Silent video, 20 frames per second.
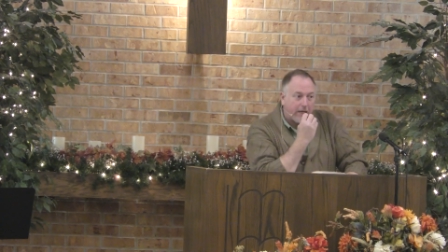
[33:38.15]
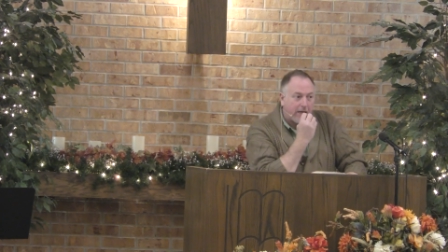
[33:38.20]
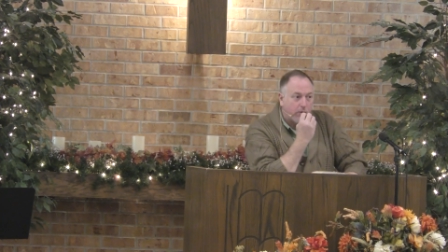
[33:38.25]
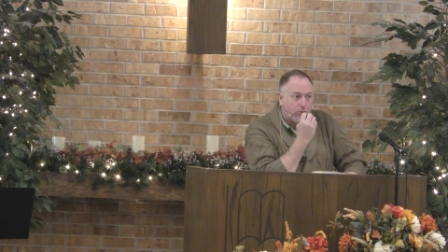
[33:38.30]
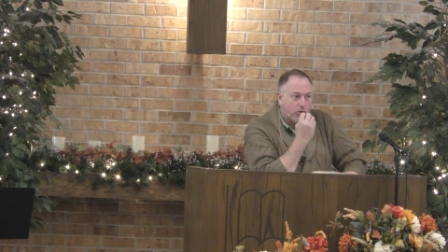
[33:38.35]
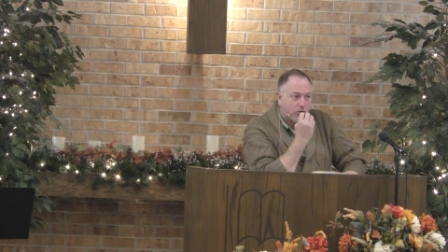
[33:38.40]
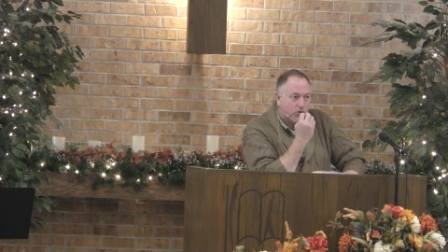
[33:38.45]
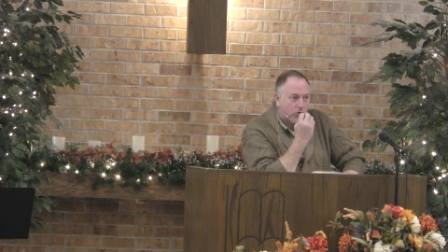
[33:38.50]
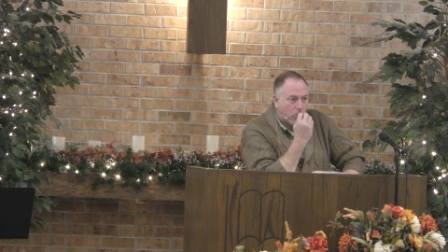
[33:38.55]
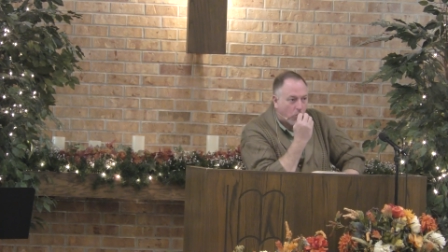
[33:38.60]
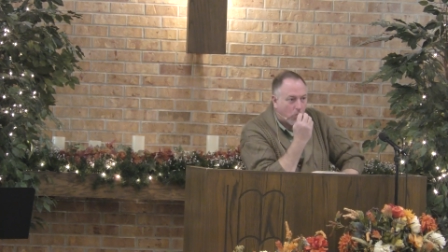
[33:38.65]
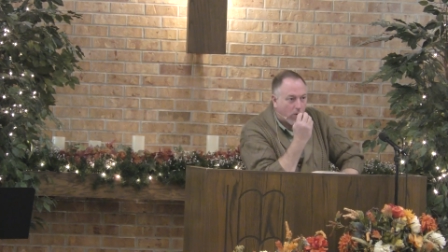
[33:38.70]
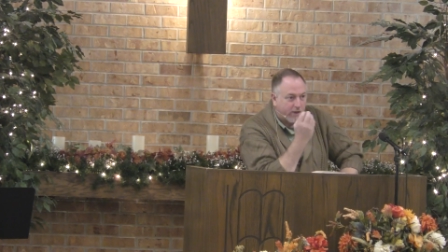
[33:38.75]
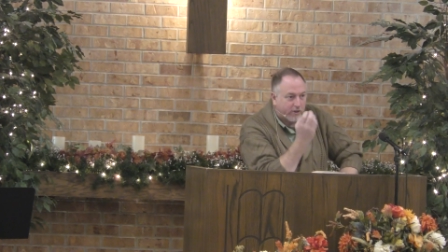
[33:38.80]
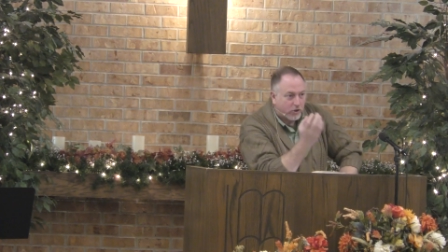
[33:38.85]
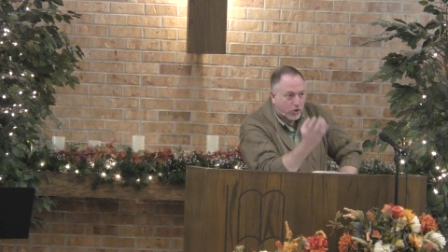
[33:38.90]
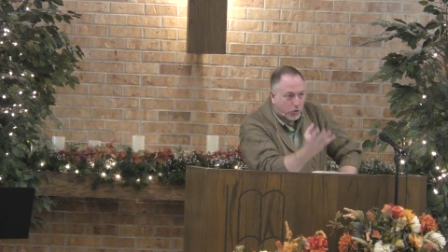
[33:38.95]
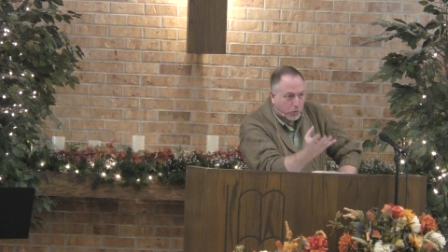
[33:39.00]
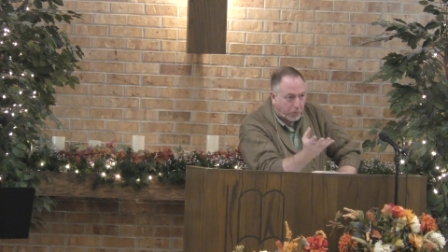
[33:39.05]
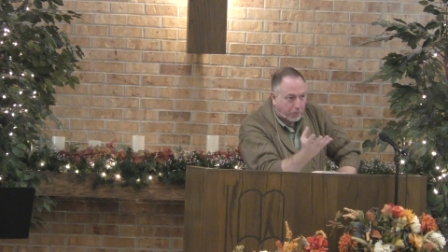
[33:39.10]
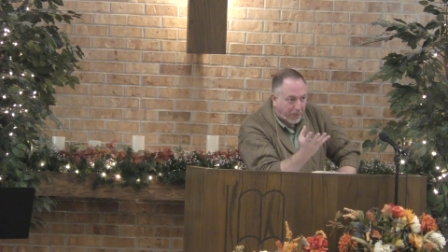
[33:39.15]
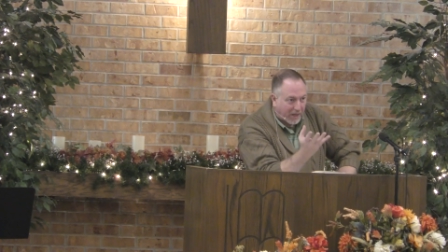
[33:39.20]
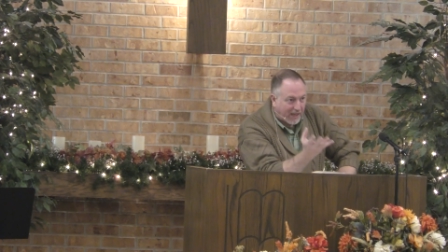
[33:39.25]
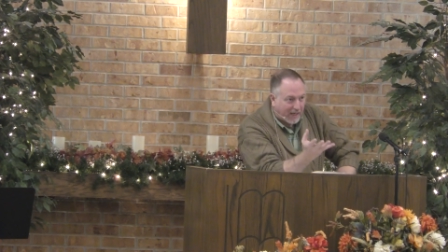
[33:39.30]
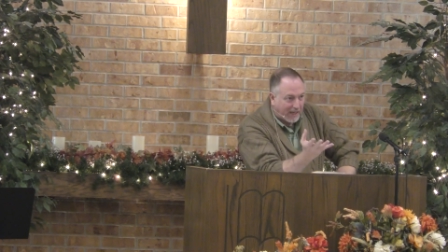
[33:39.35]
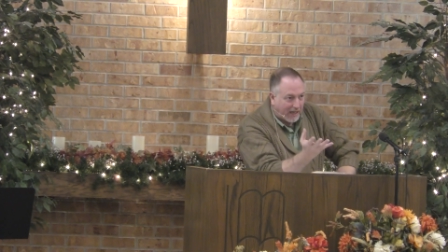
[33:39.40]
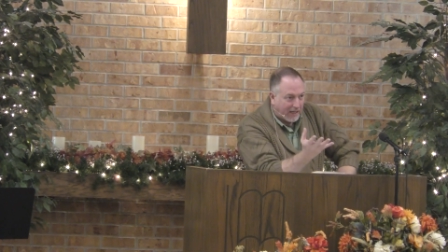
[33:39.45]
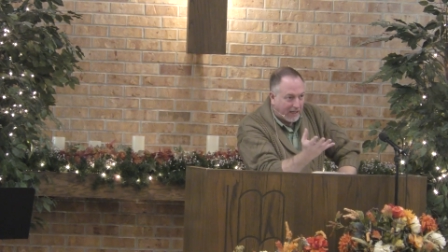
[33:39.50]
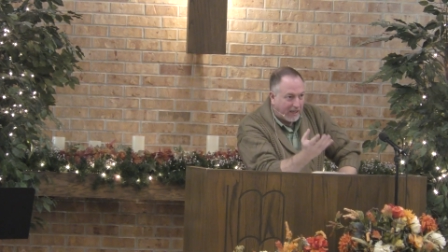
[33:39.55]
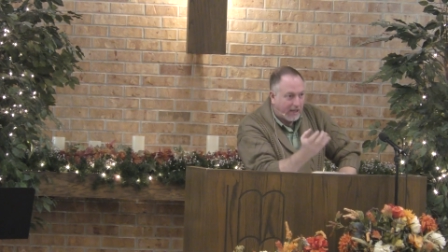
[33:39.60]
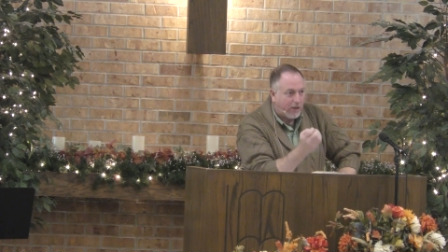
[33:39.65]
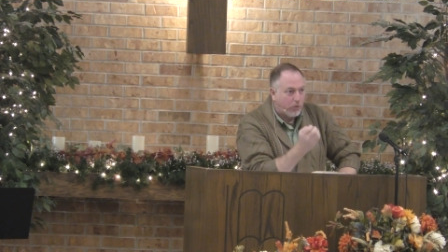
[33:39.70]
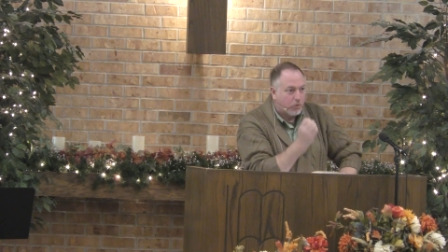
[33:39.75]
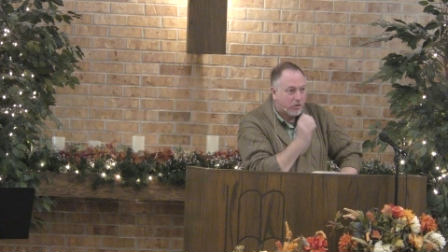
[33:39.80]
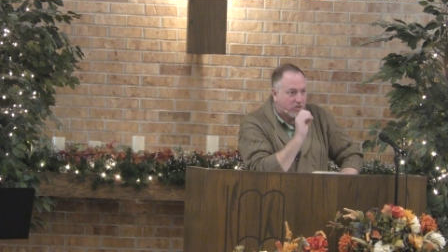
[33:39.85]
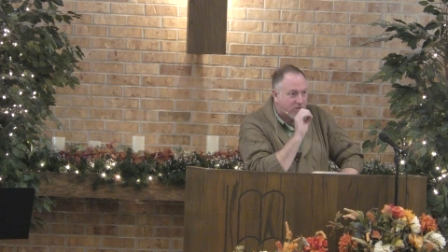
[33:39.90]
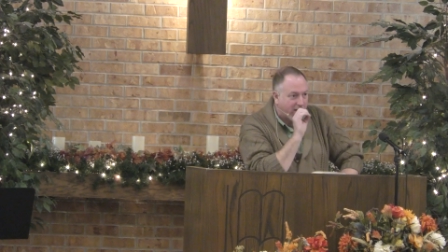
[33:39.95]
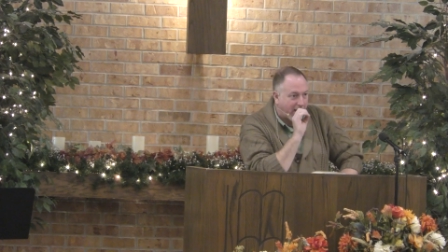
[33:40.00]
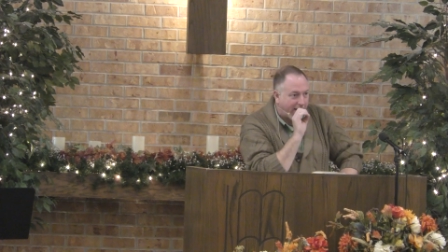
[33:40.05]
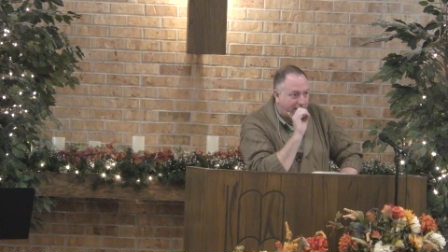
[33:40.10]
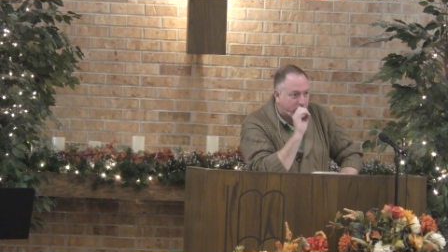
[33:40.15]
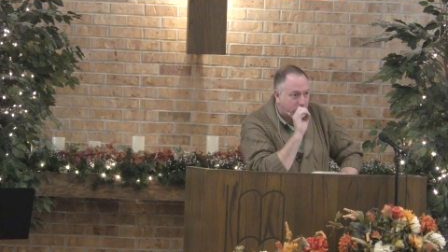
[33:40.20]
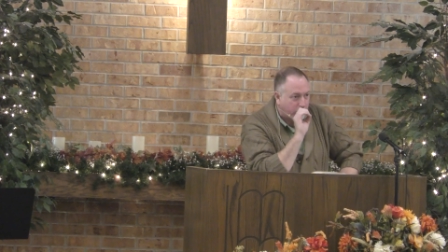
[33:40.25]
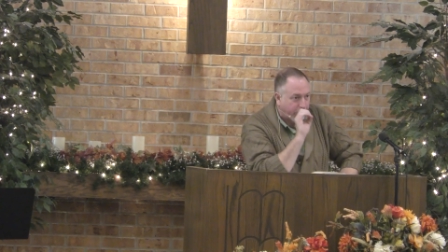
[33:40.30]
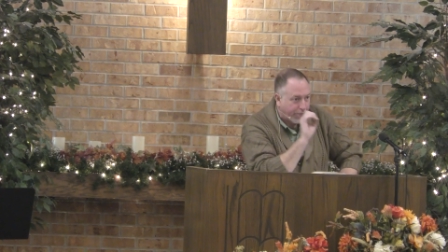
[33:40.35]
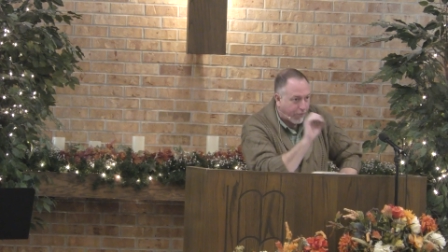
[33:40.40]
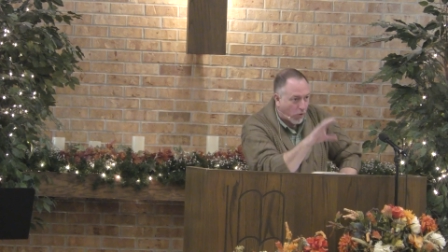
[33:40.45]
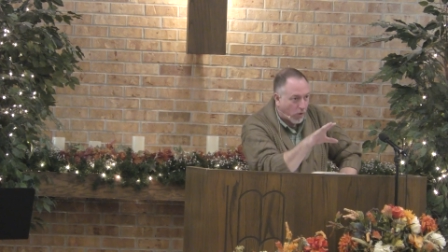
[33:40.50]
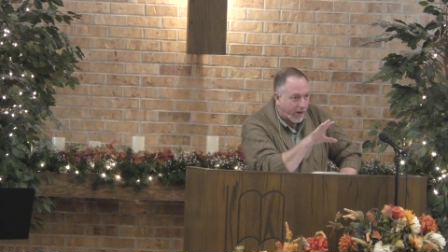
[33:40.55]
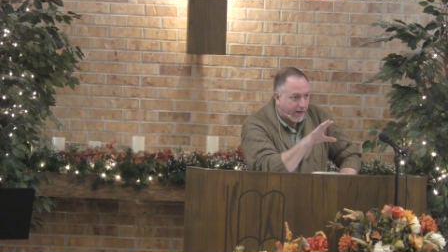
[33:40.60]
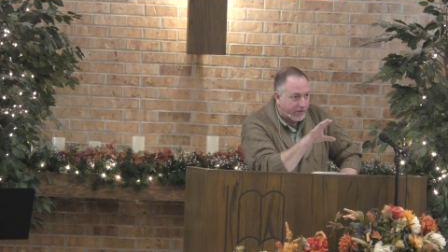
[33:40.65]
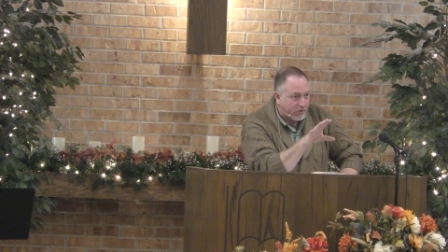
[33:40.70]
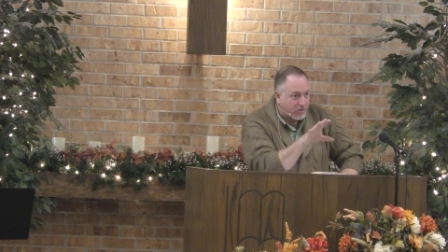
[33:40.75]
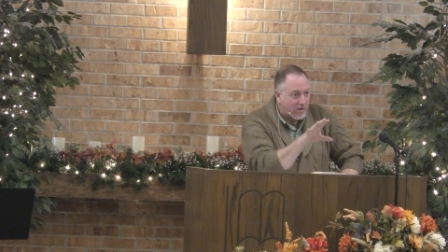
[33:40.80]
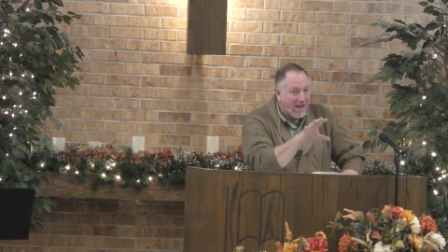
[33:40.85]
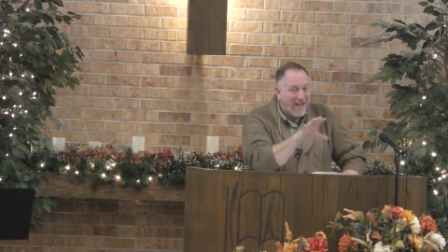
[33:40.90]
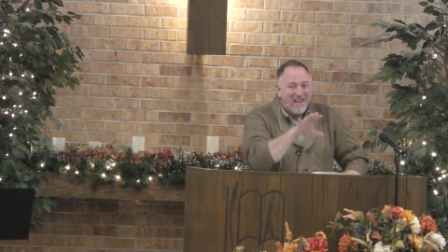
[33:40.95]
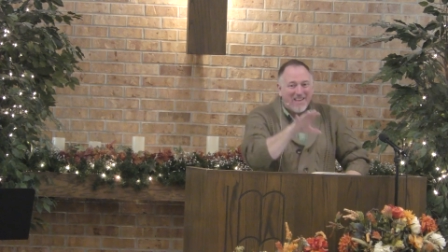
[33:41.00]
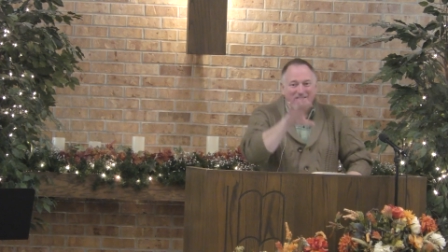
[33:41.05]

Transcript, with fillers: He was the one speaking, he was God's voice.